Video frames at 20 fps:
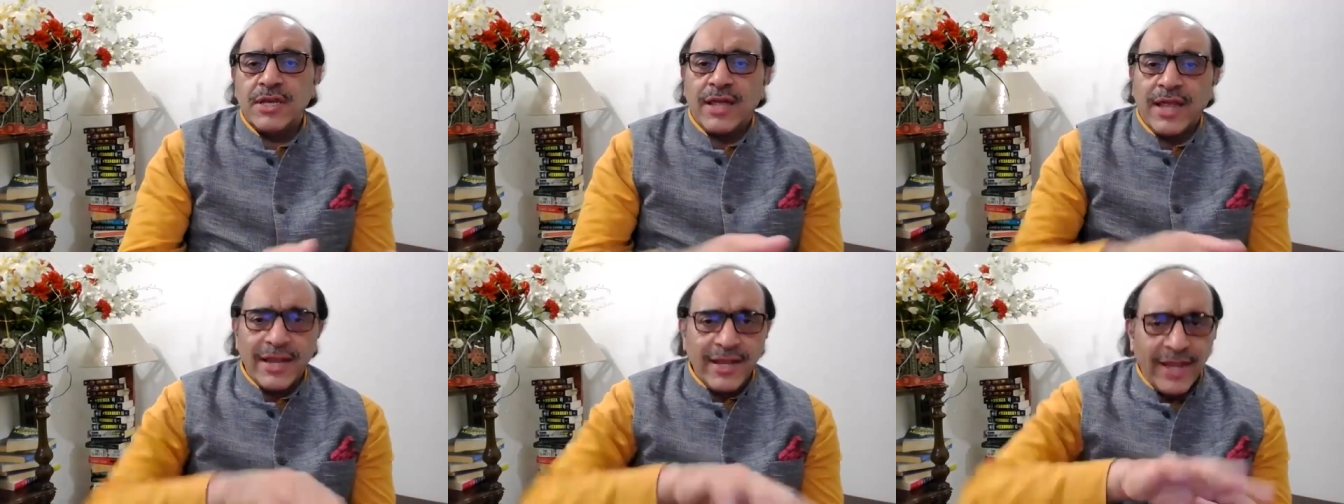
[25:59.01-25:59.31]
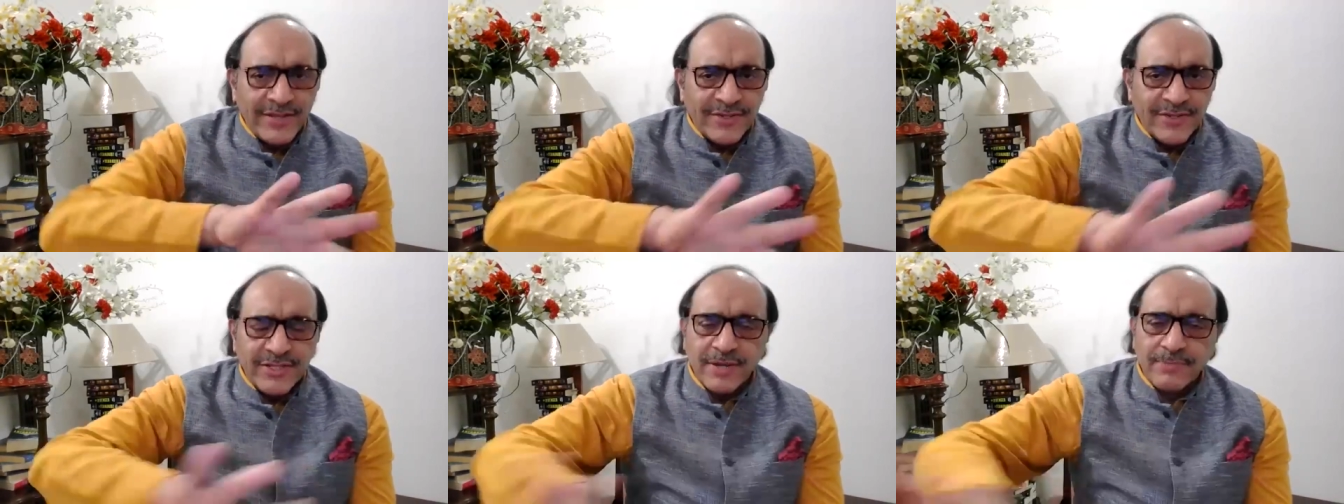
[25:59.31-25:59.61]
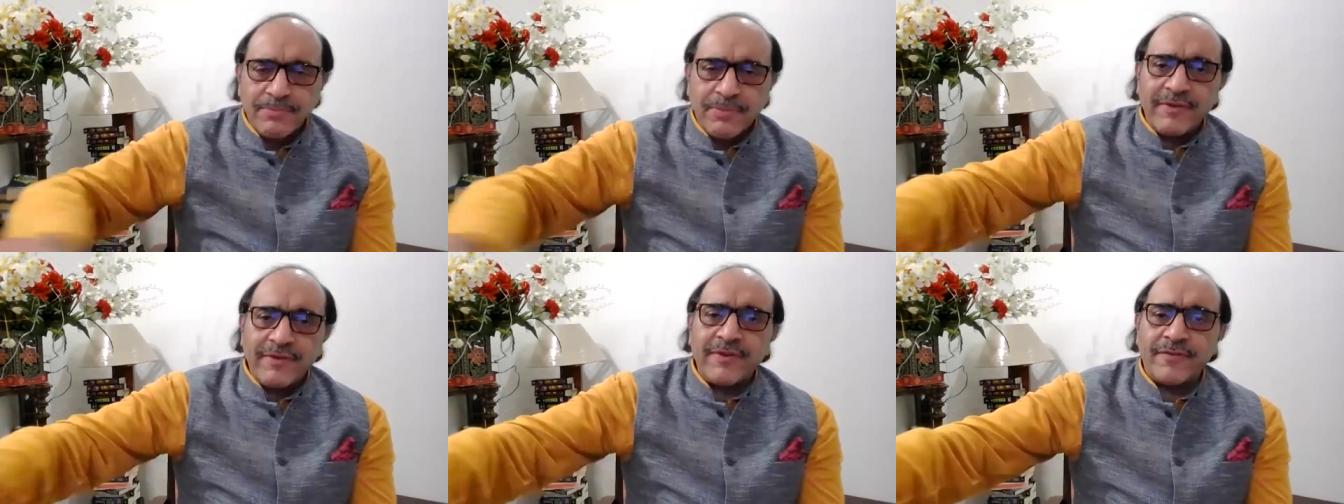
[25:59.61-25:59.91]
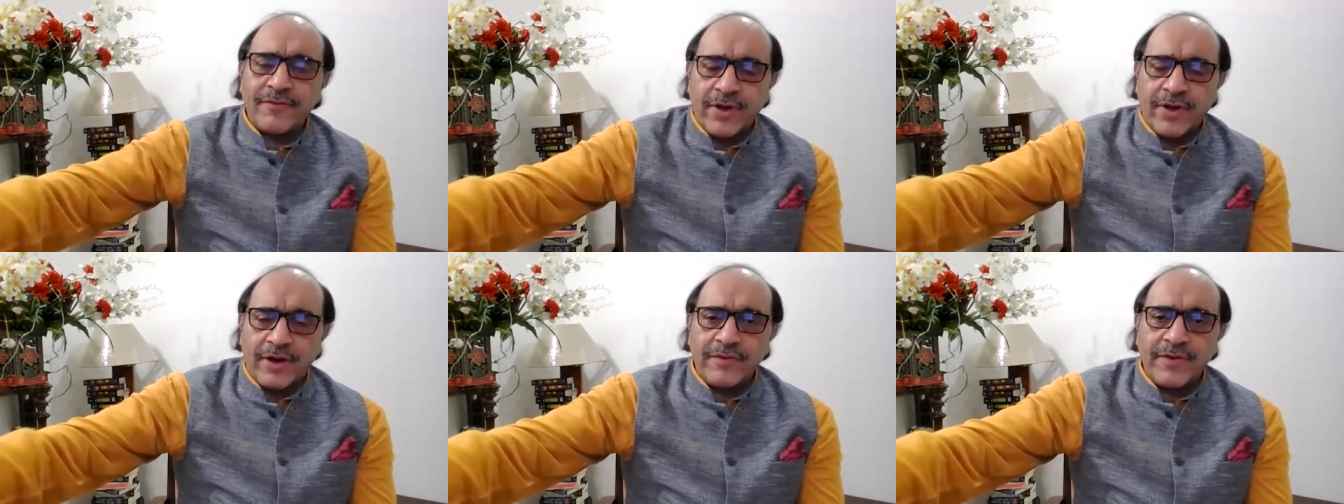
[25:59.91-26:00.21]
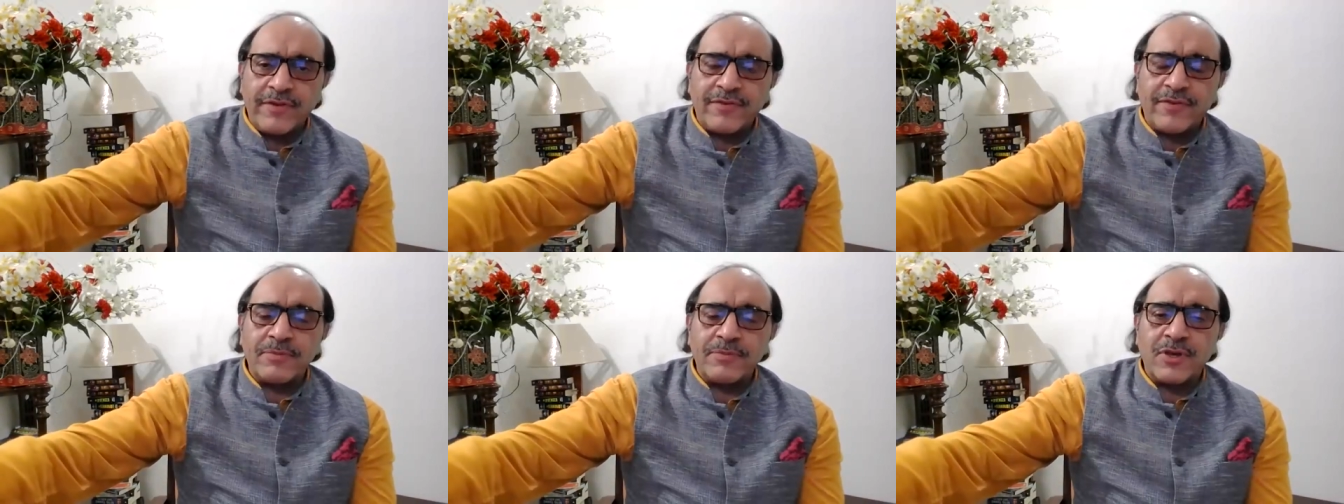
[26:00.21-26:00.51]
And let's step
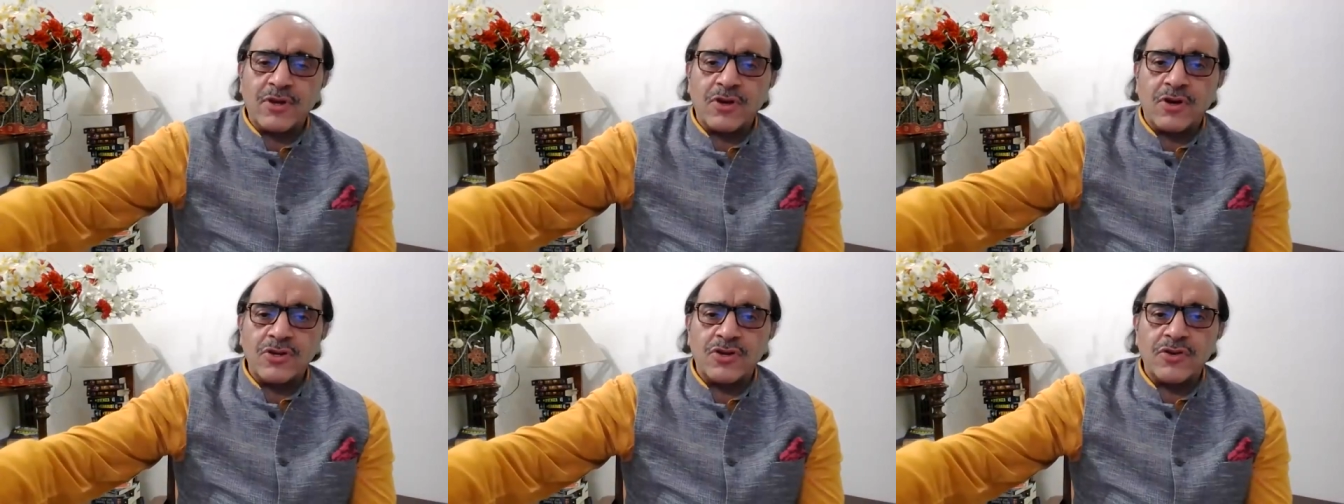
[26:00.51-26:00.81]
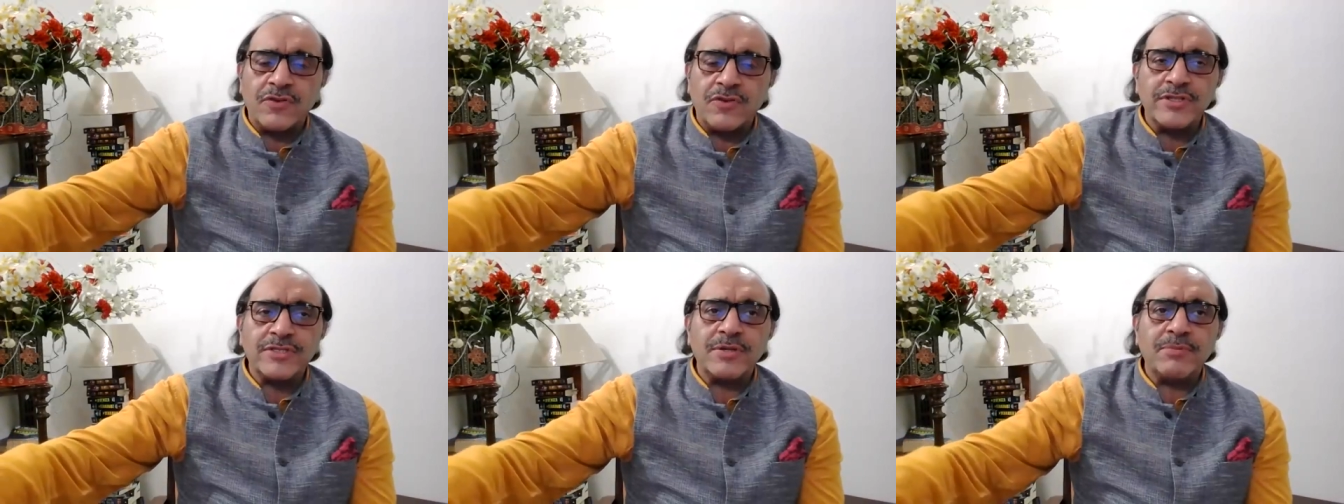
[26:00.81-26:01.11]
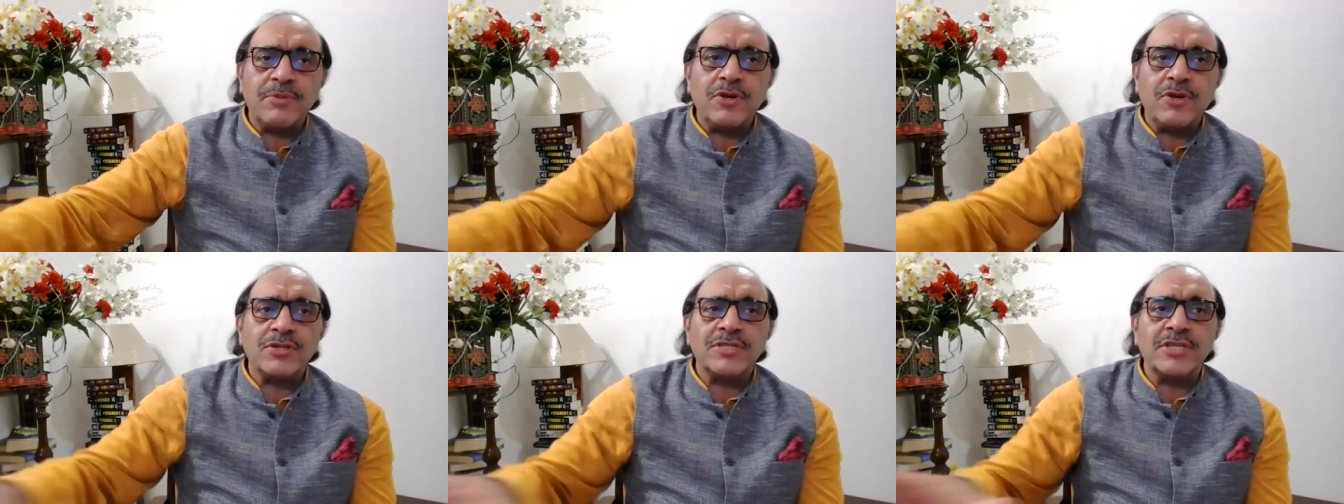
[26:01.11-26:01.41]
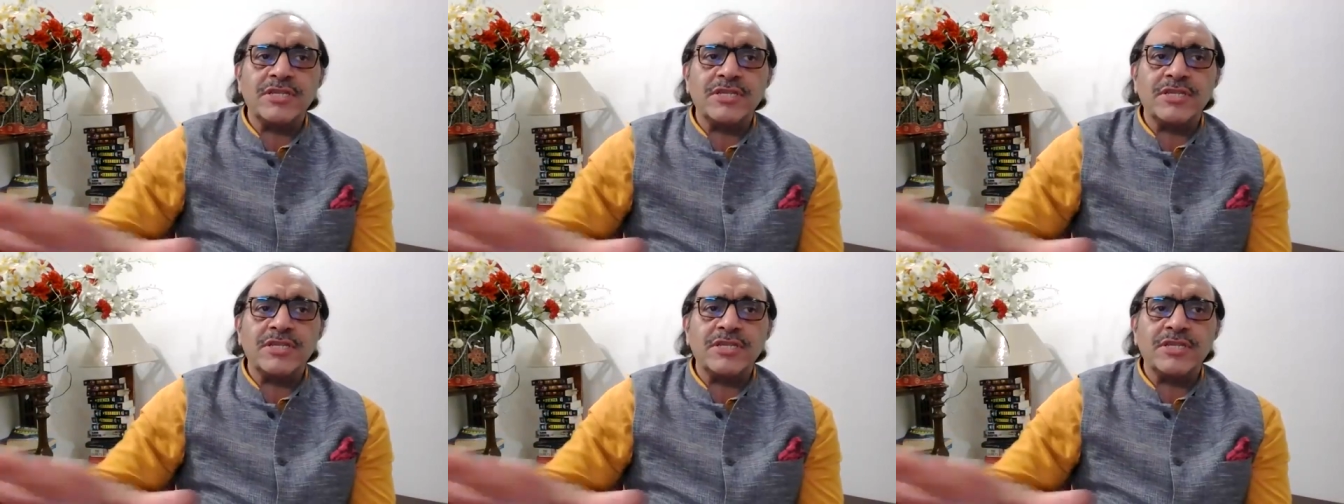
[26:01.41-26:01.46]
away from the controversy, because